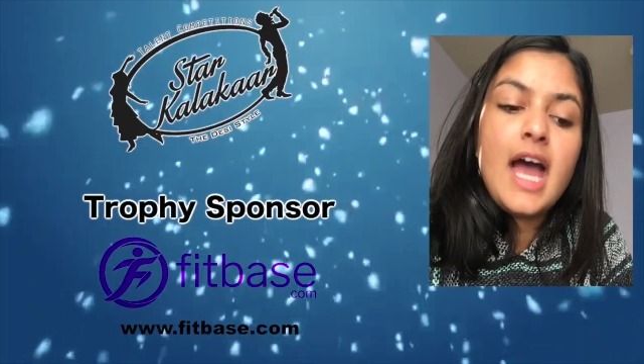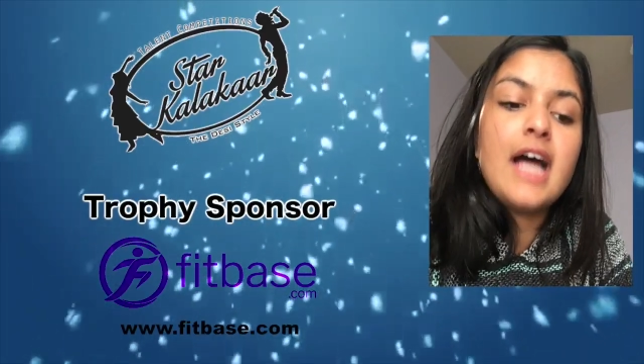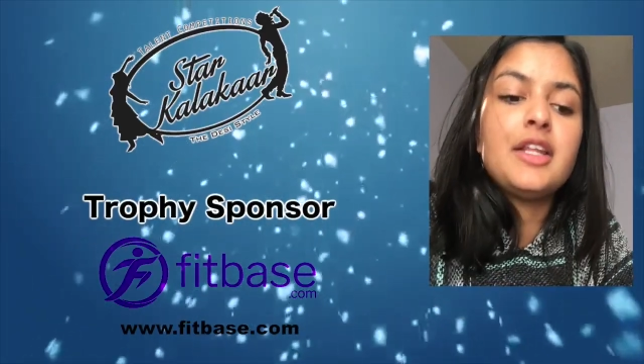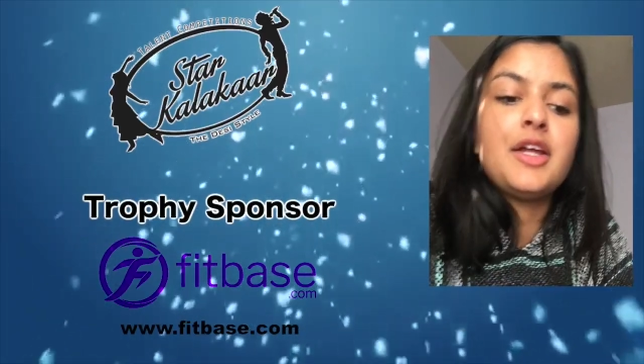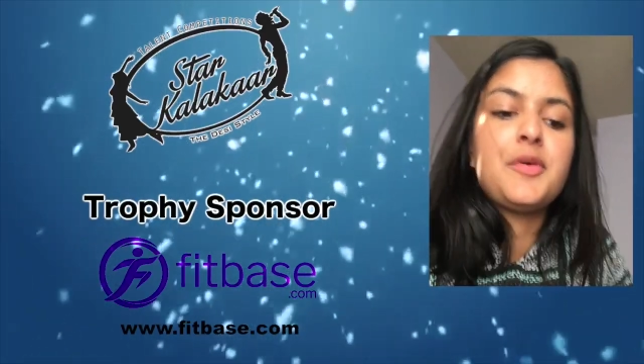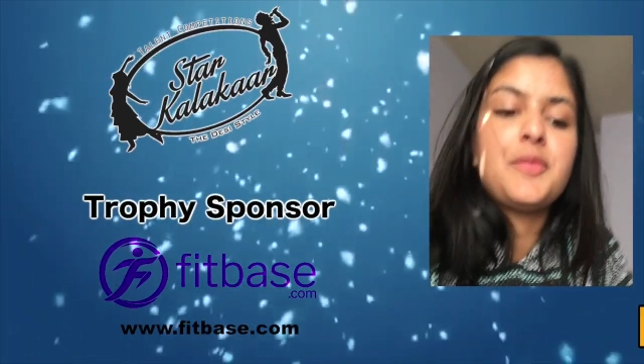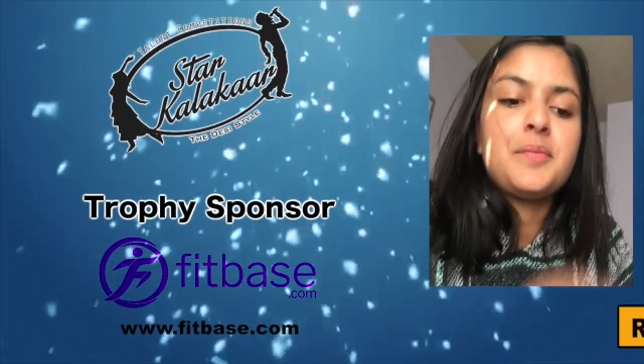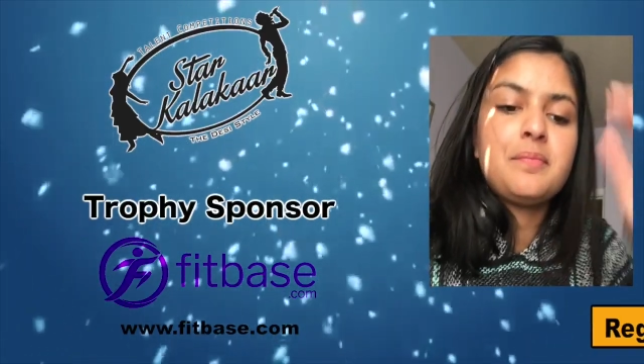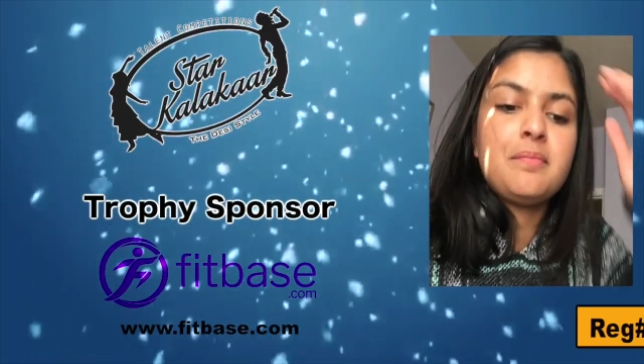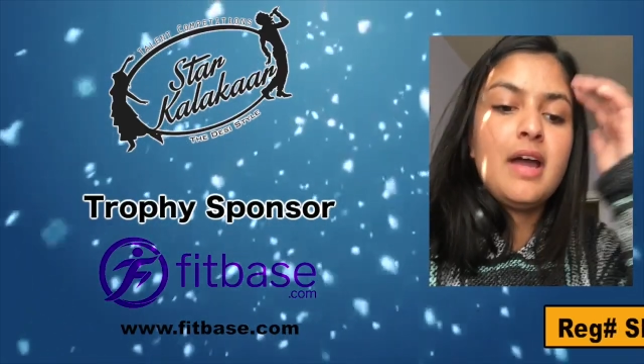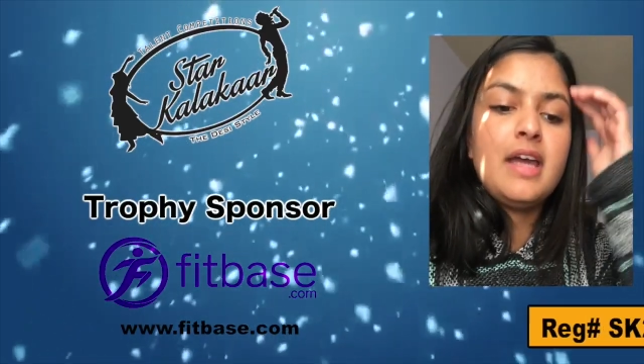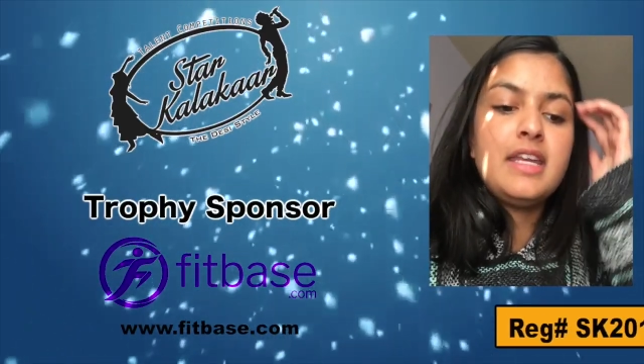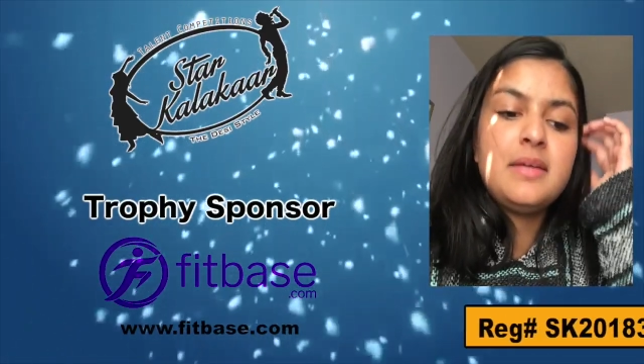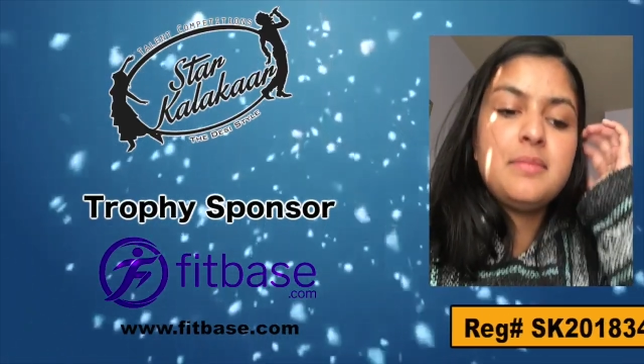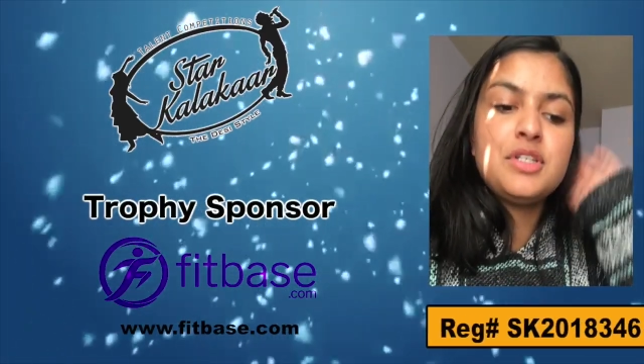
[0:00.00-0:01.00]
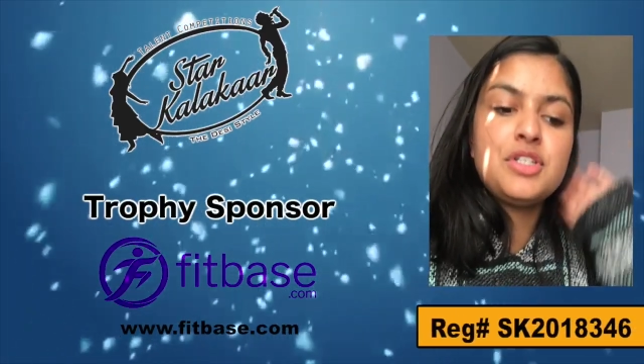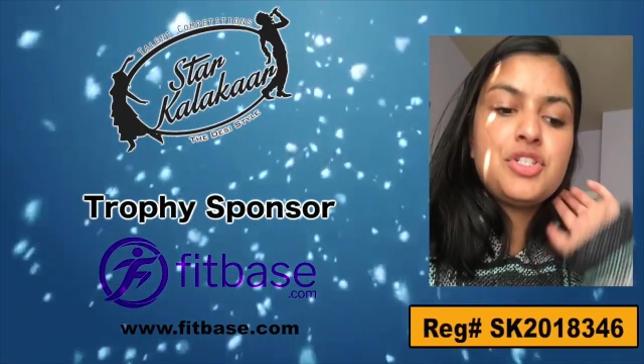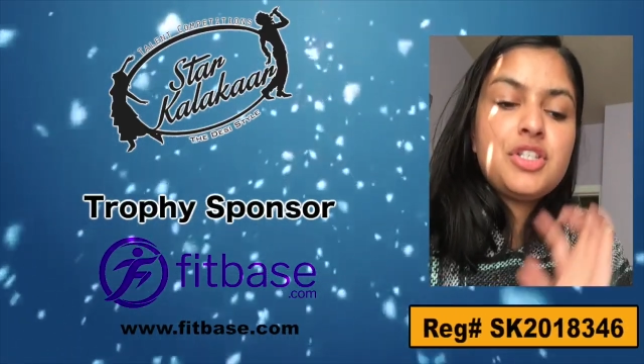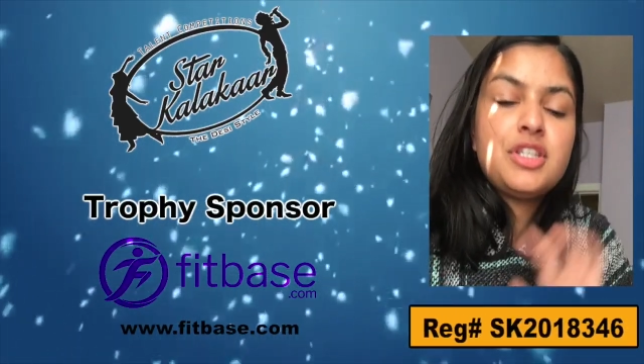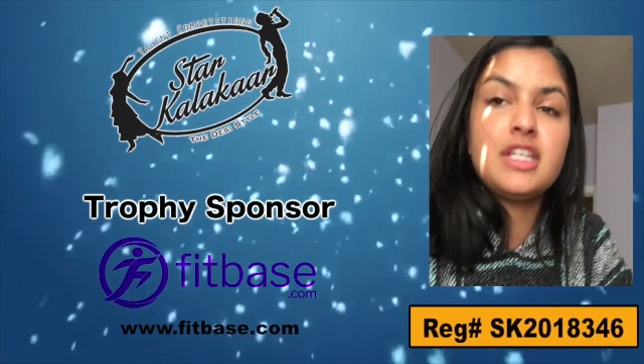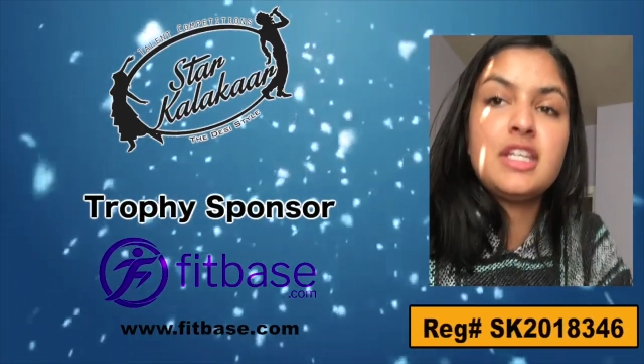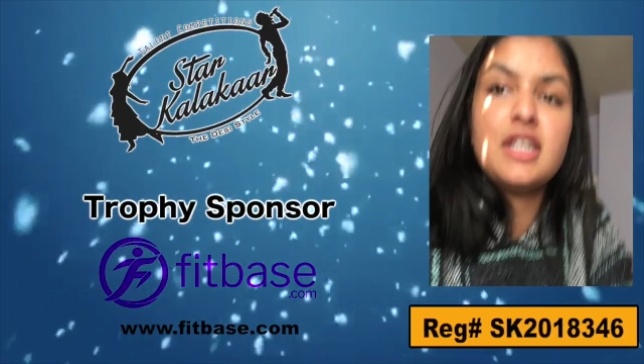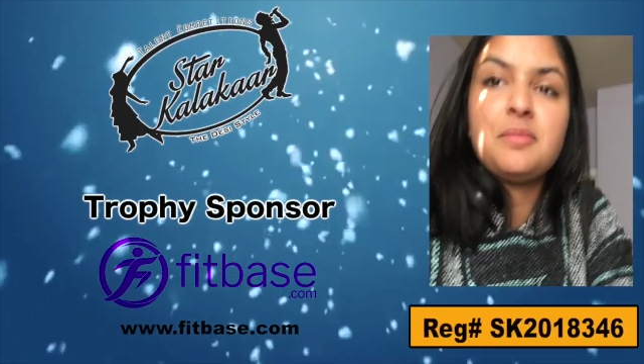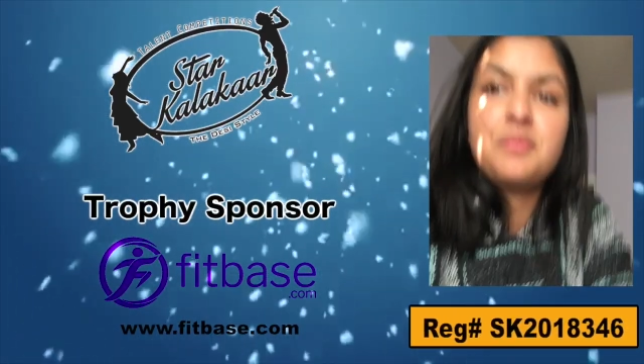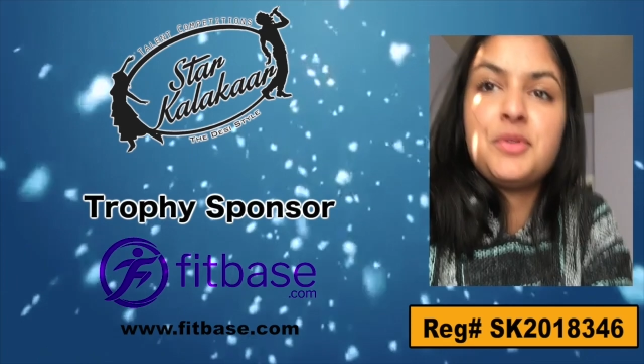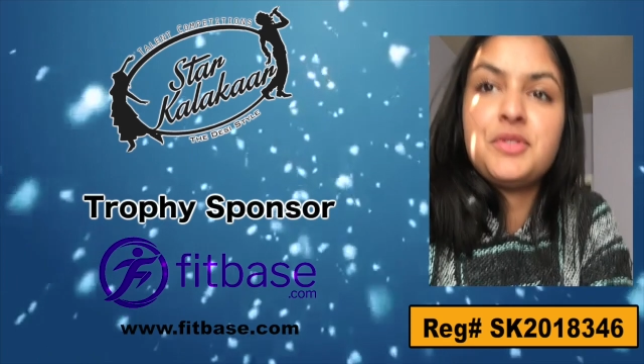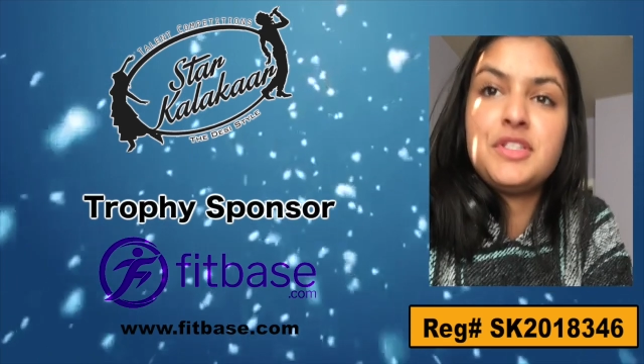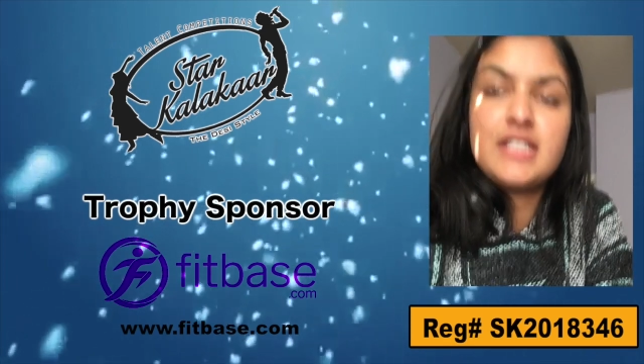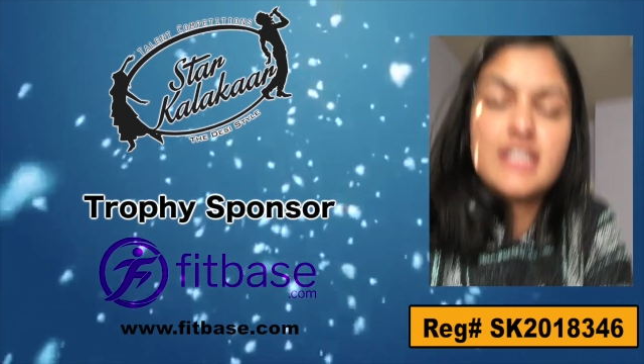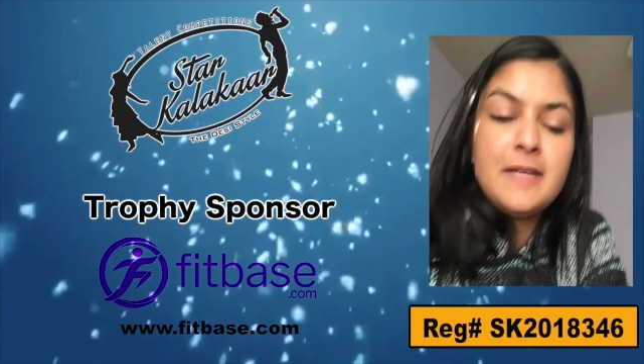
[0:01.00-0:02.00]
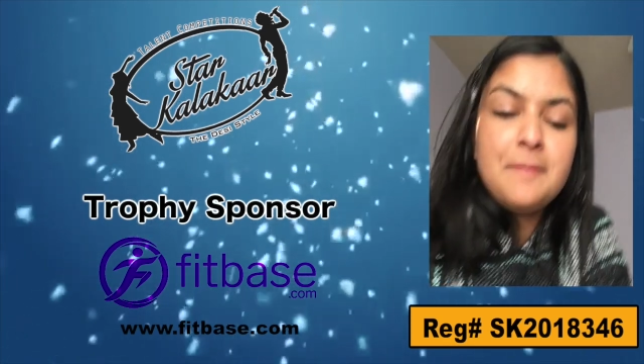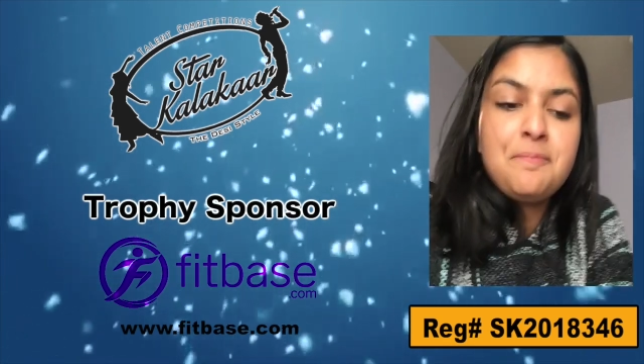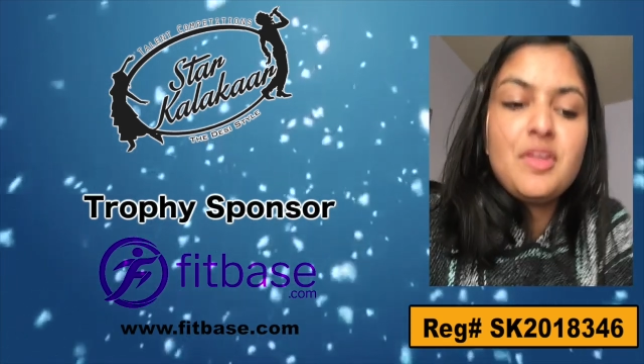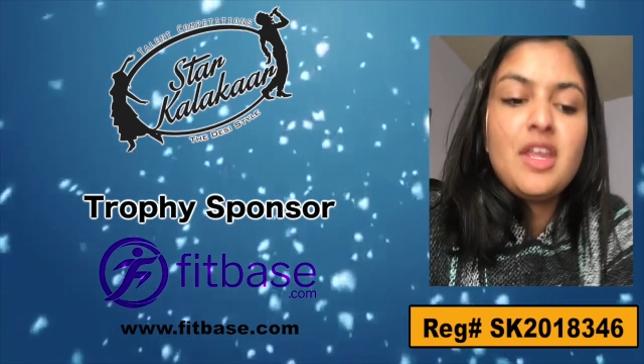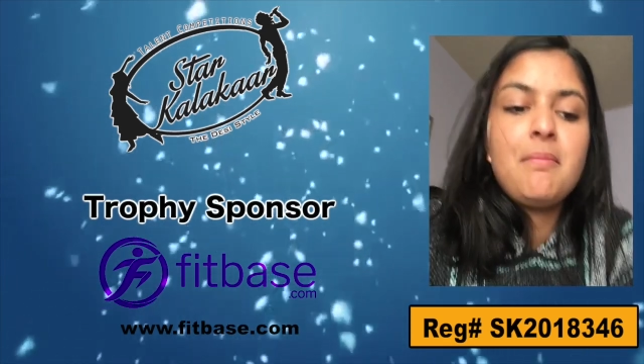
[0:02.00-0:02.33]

Hello, my name is Shruti Namputhiri.